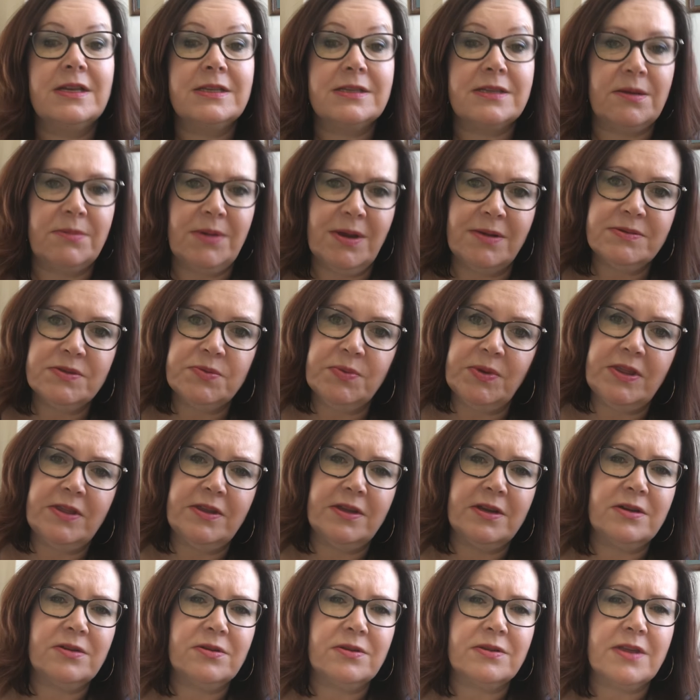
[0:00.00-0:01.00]
Sometimes we
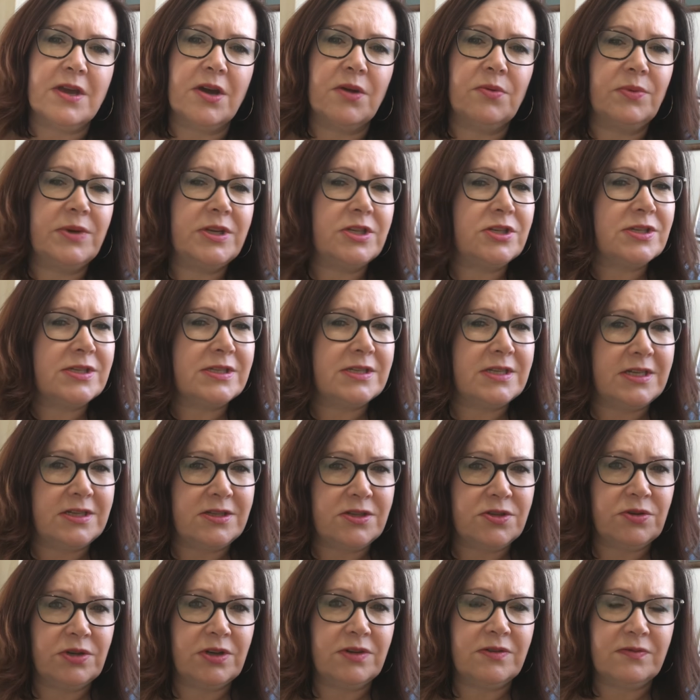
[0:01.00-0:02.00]
think that we just need
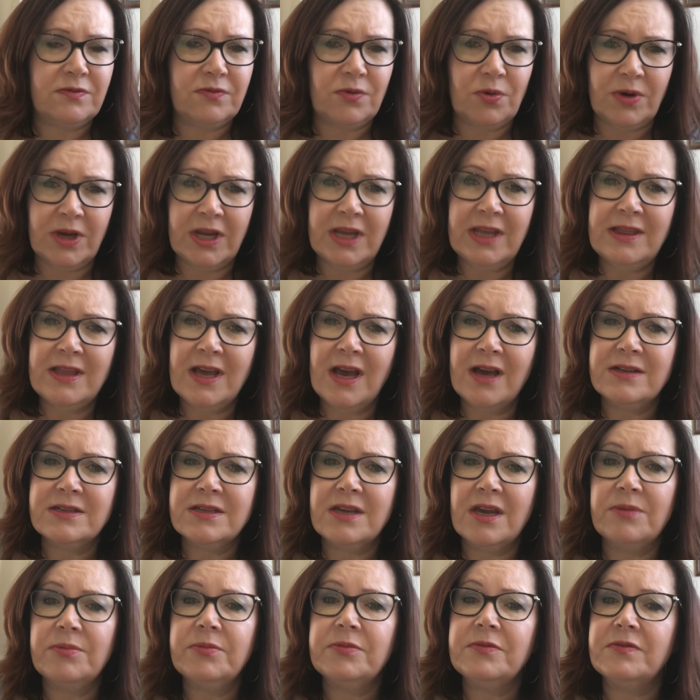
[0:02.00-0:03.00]
to avoid that
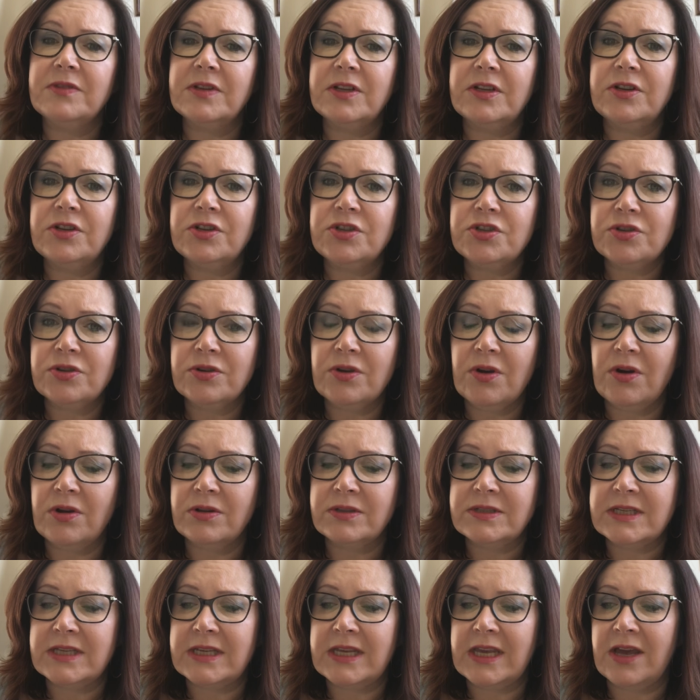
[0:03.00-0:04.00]
type of literature
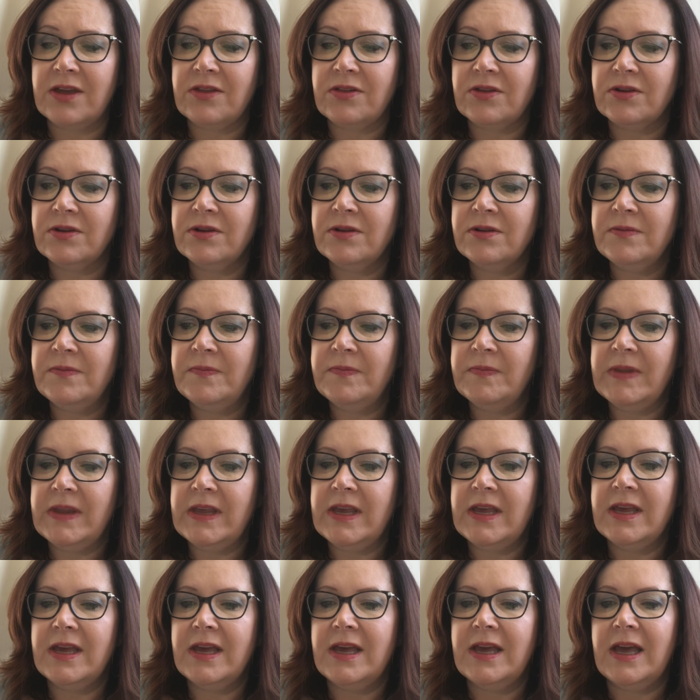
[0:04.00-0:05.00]
altogether.
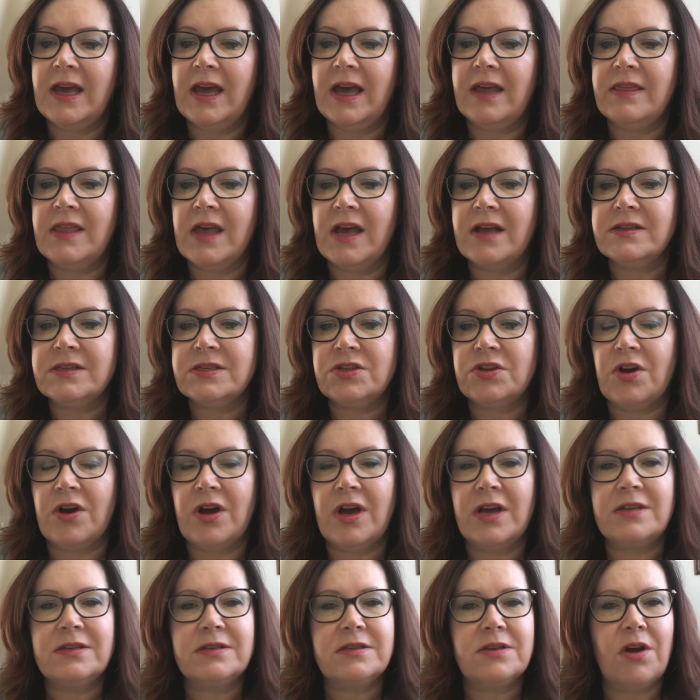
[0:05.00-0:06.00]
And that's
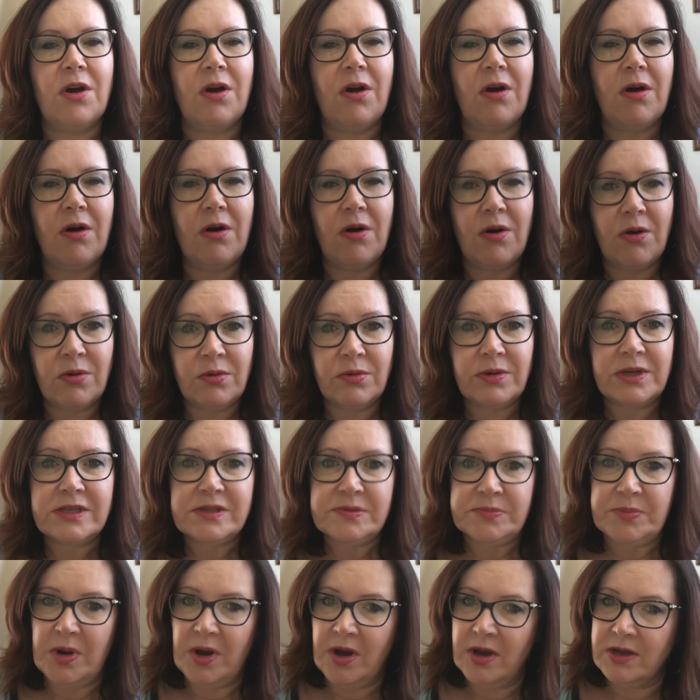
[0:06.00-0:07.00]
not
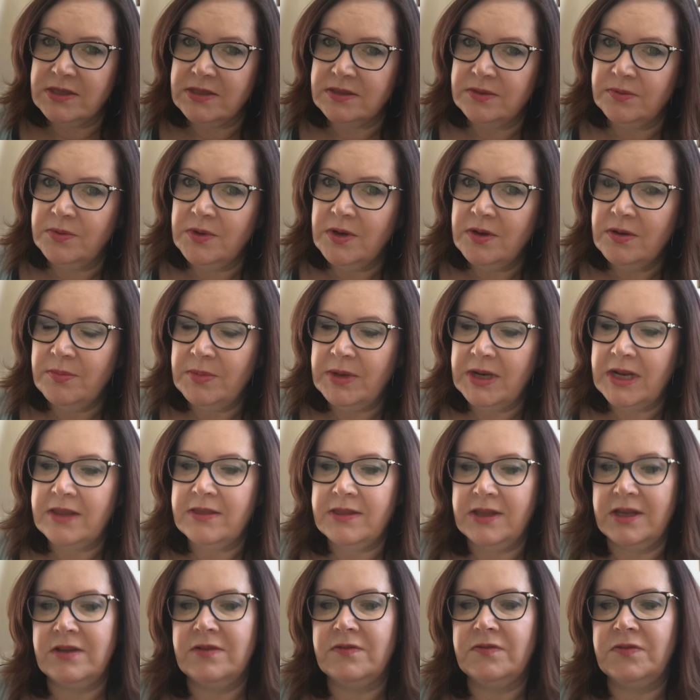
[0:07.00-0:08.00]
always possible, but I
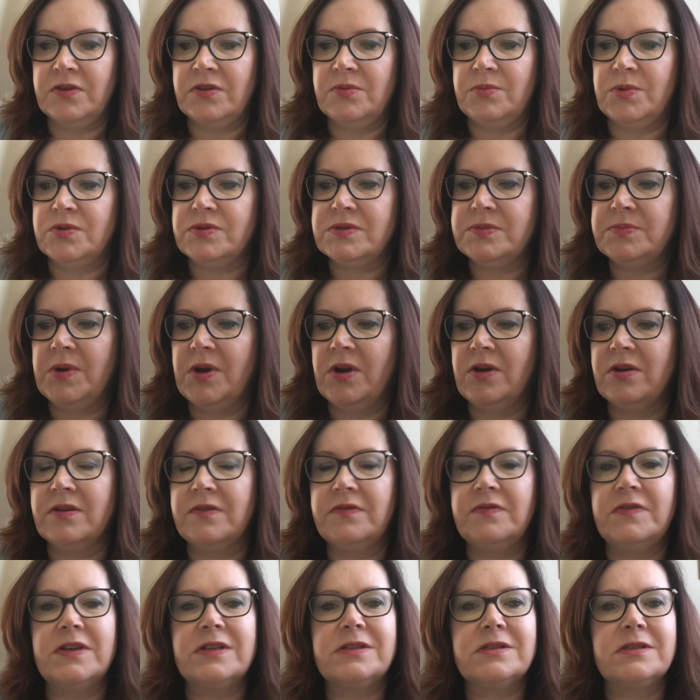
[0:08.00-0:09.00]
think for the most part,
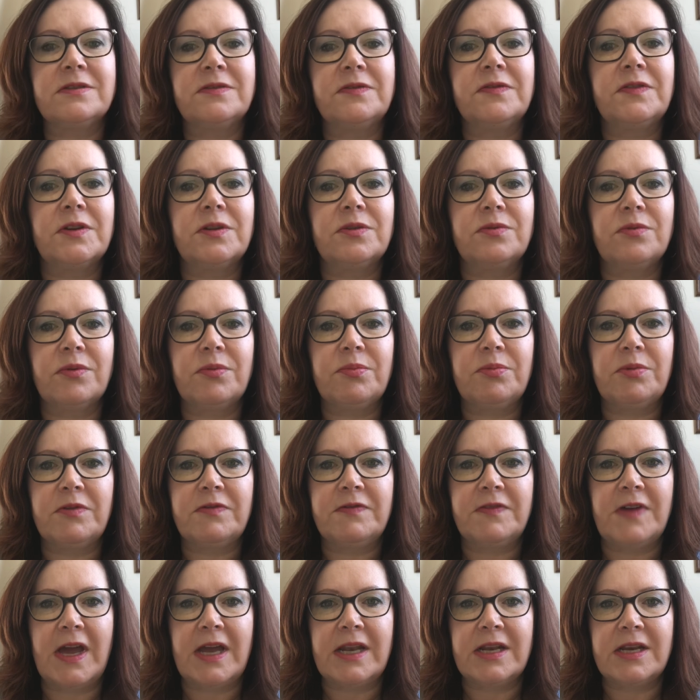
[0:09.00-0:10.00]
if it's filled with
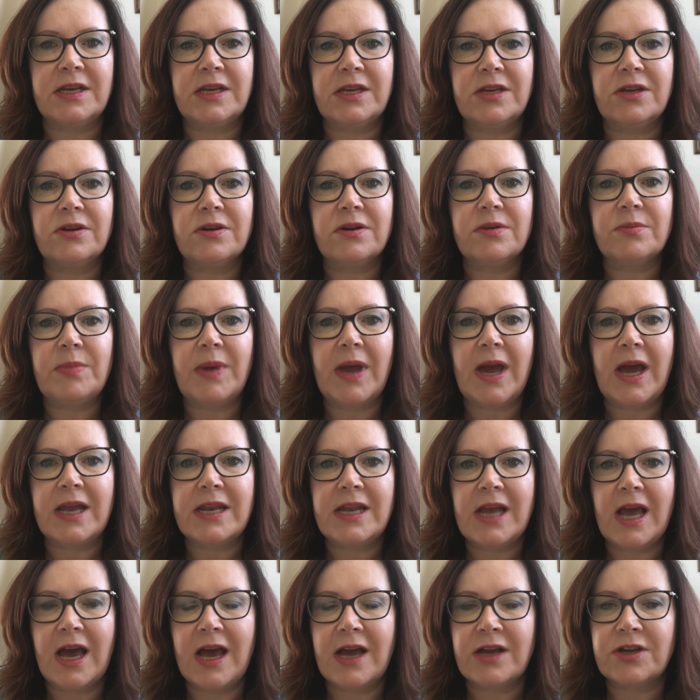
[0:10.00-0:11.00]
profanity or
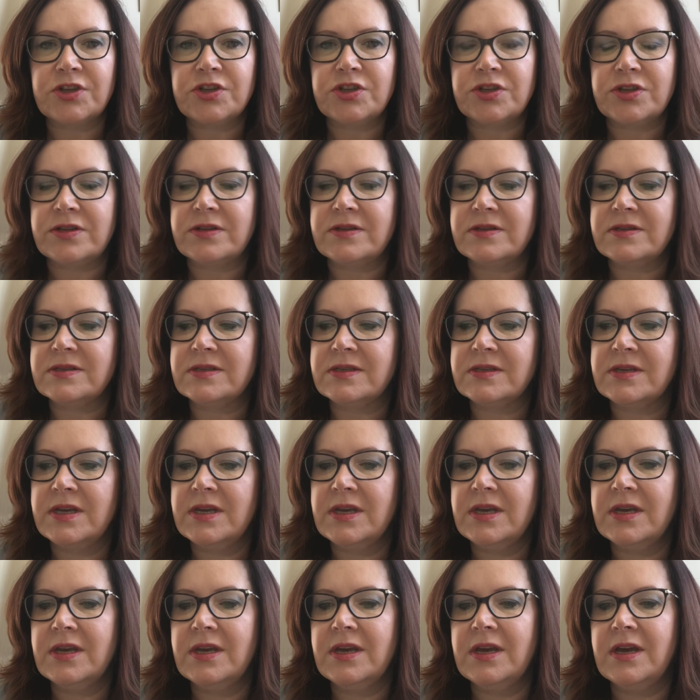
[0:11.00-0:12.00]
bad actions,
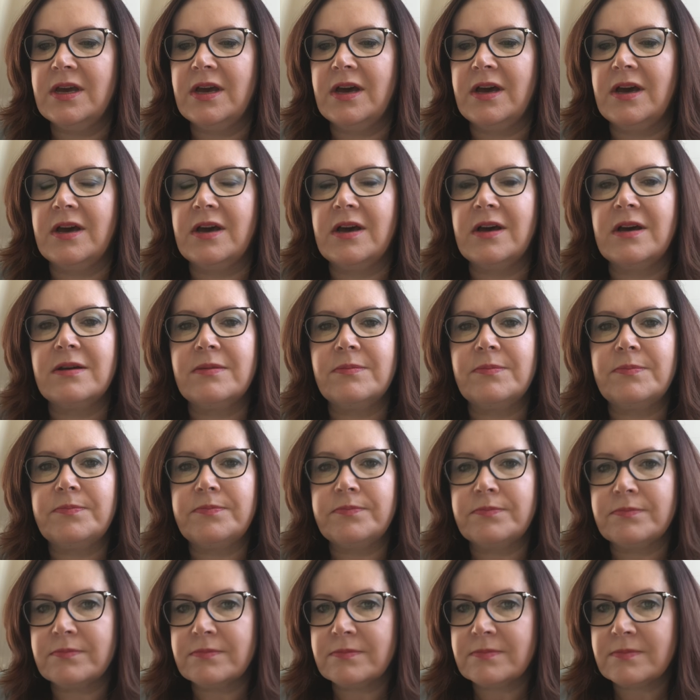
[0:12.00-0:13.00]
um,
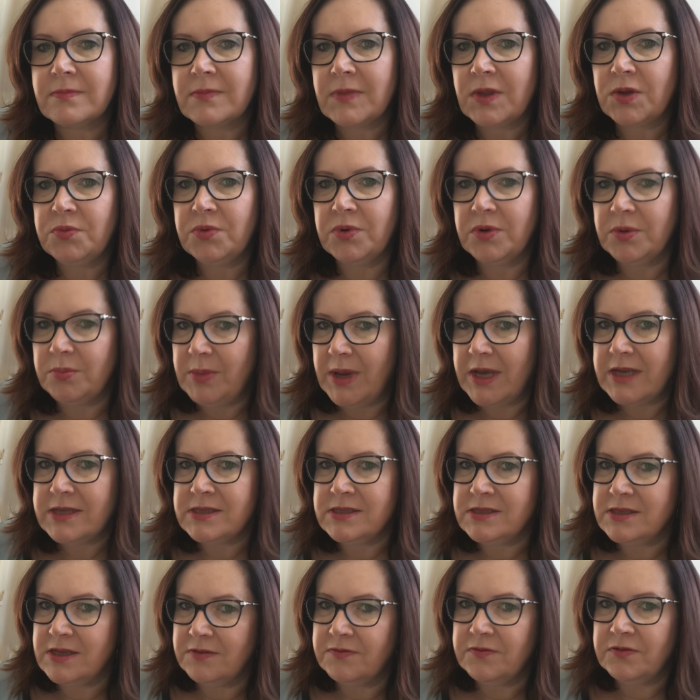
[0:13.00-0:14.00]
we're
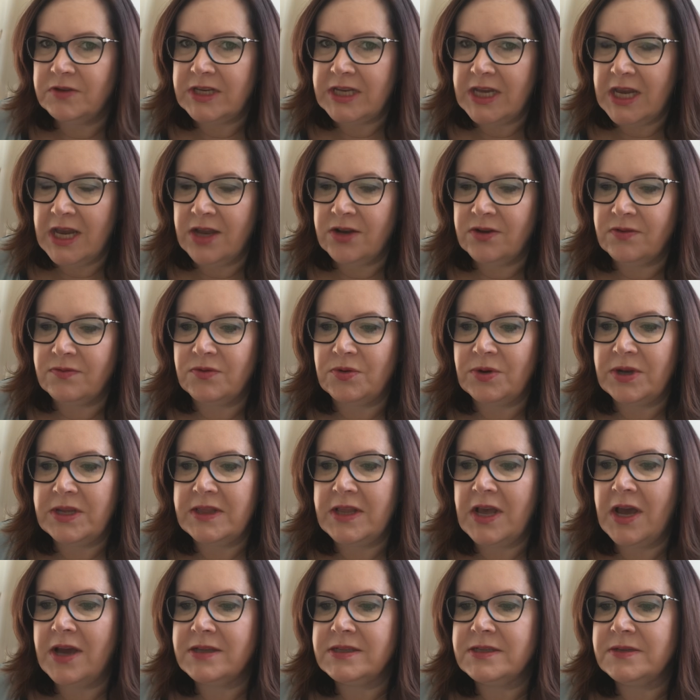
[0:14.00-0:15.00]
best if we can avoid
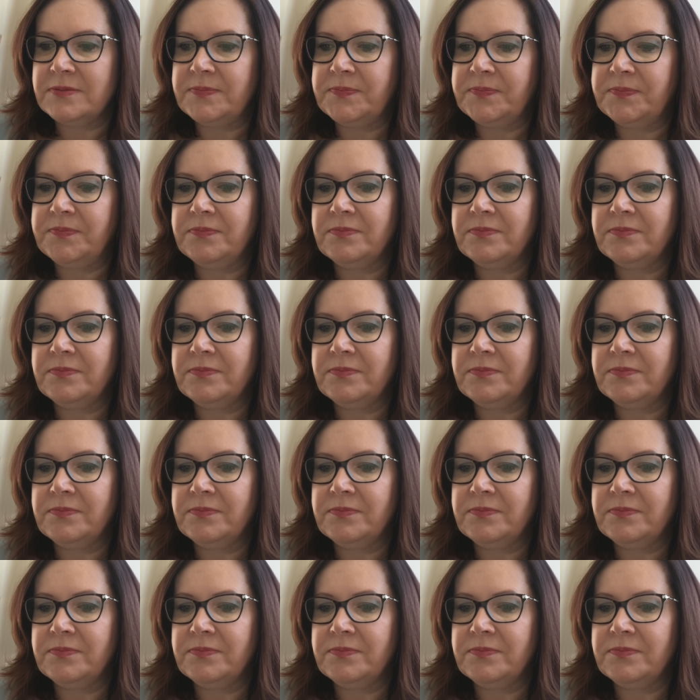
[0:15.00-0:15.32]
that.